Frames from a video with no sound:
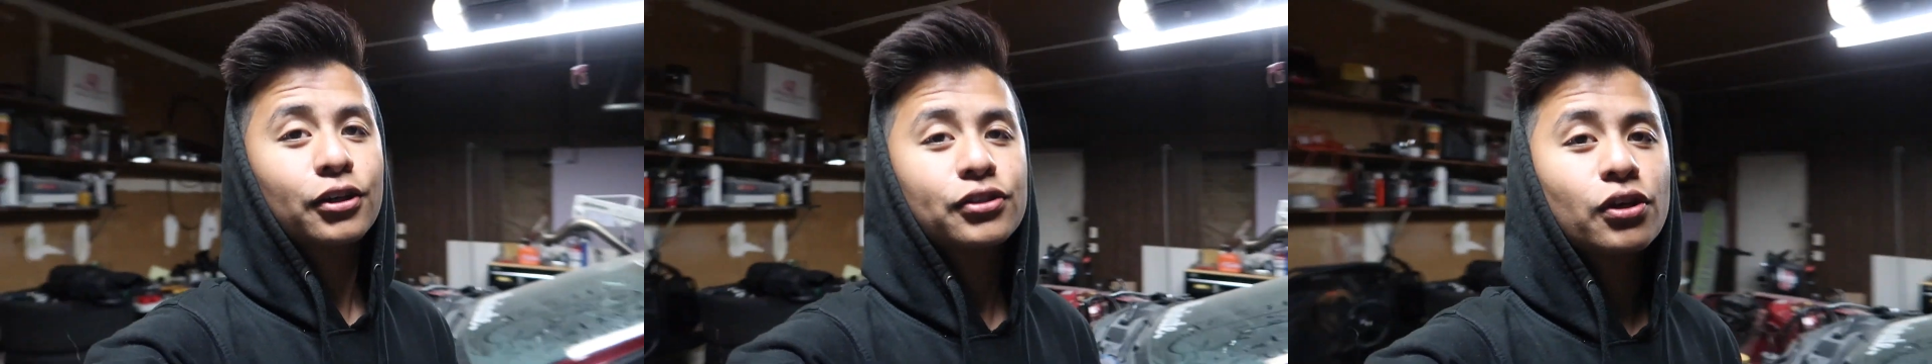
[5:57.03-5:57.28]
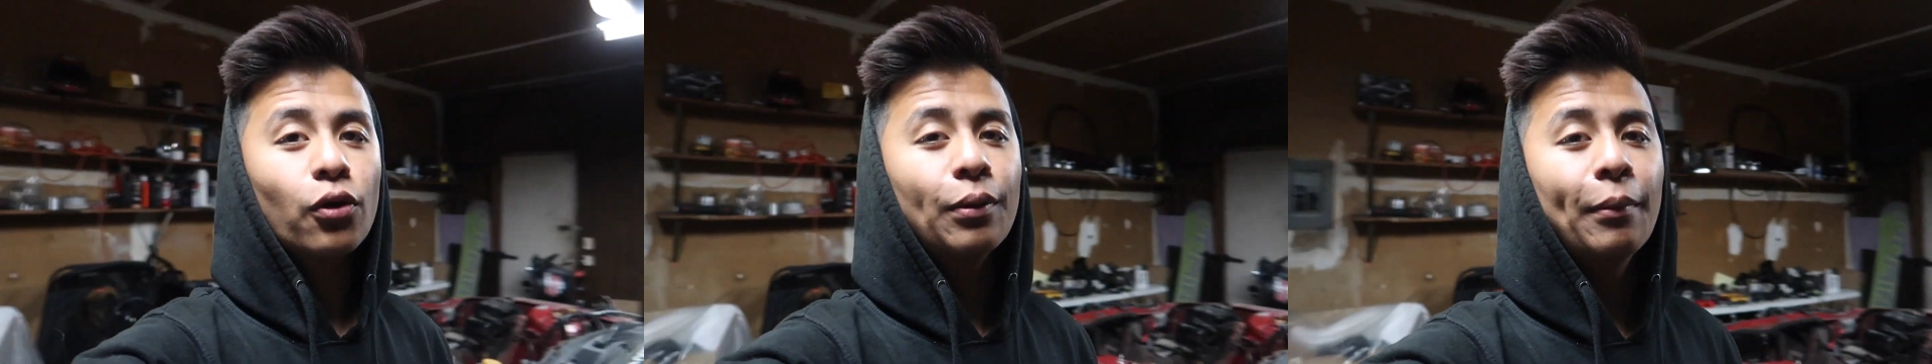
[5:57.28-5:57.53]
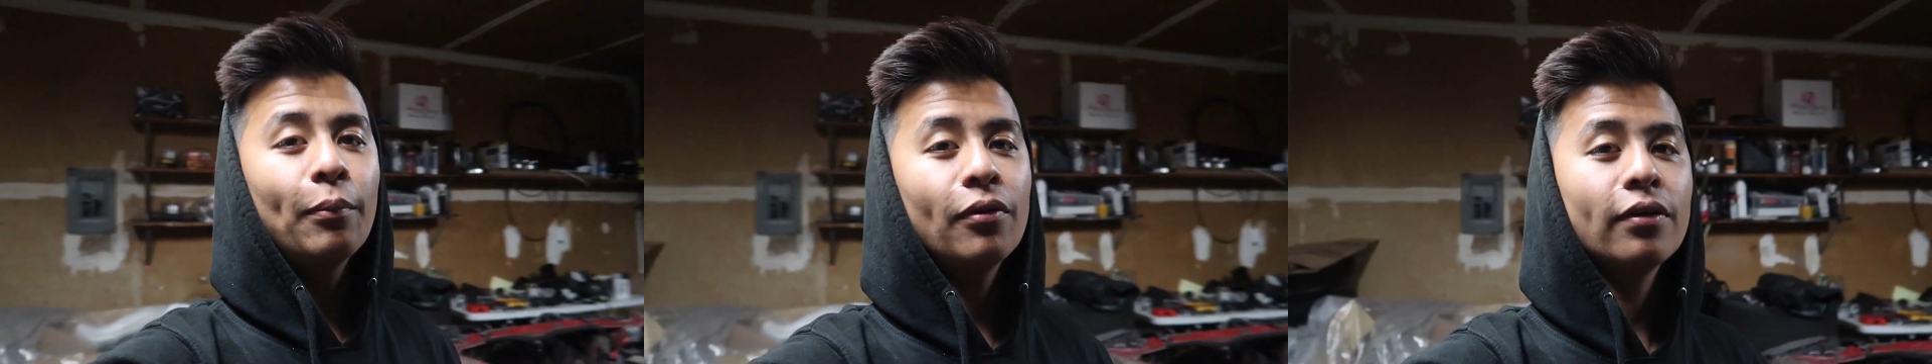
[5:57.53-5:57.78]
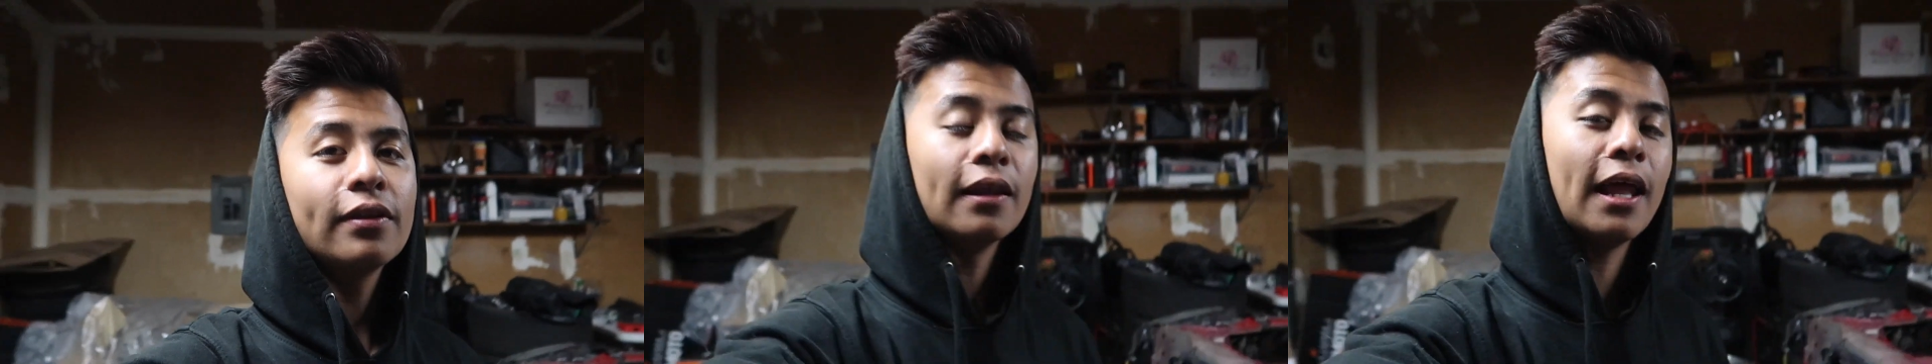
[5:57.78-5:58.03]
so
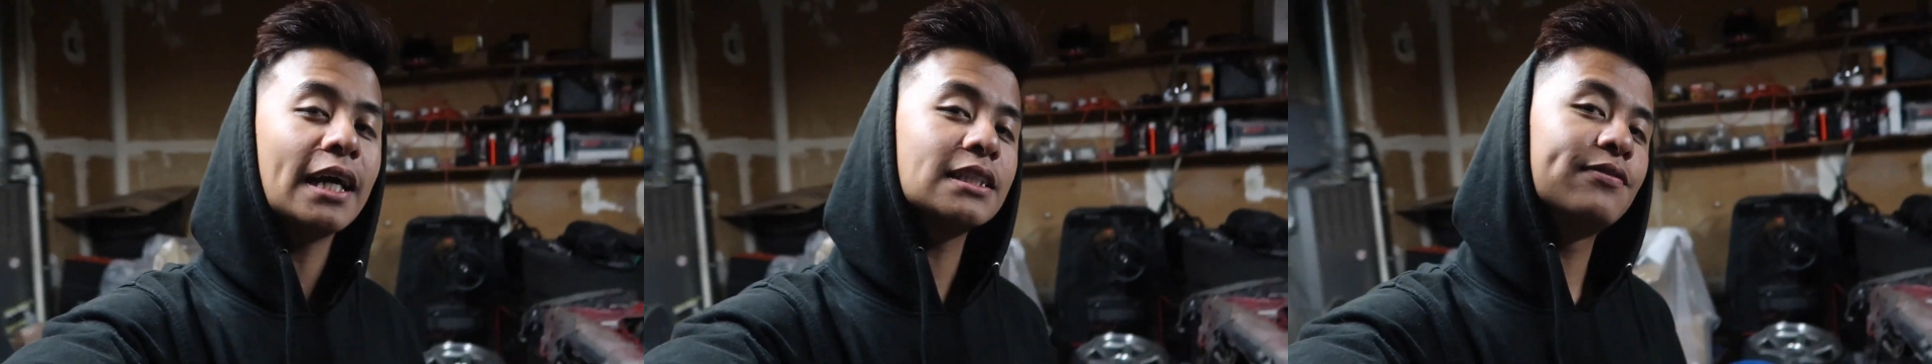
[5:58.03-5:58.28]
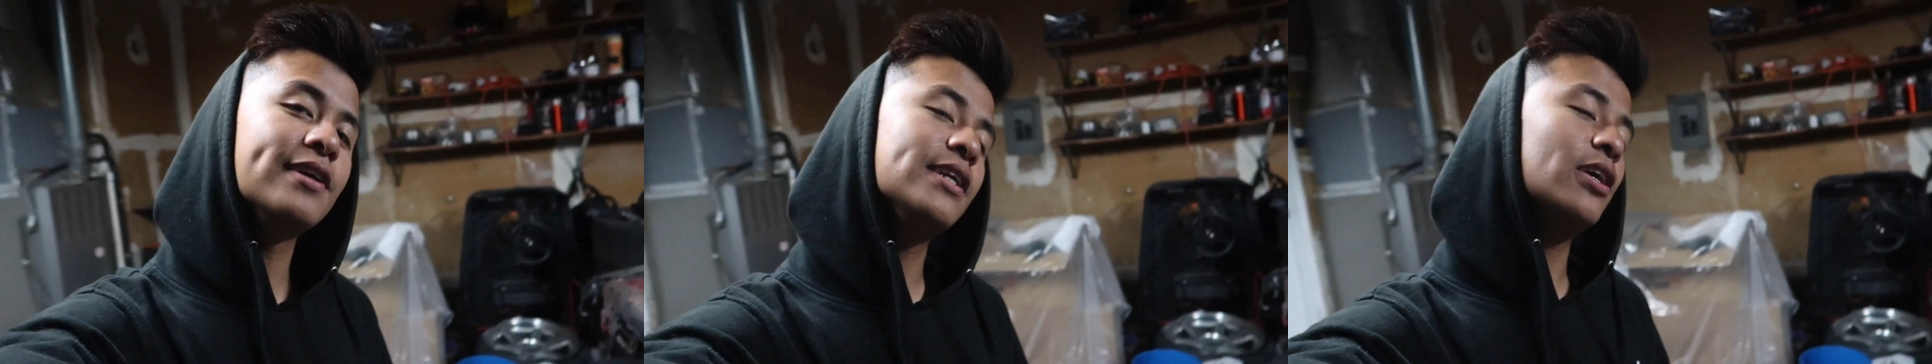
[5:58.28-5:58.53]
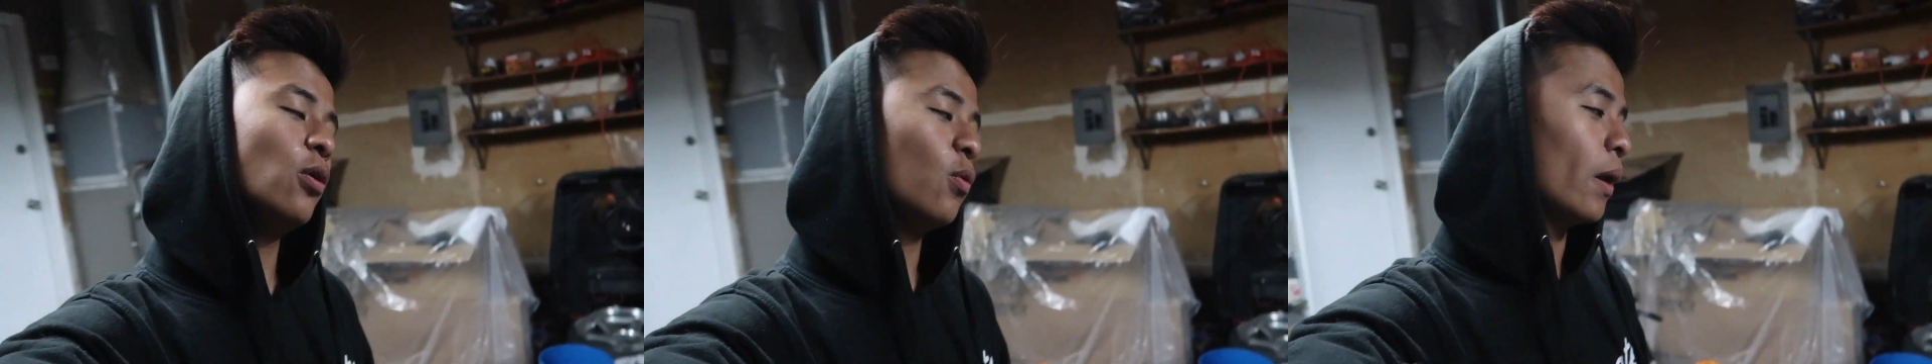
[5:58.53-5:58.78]
remember the last video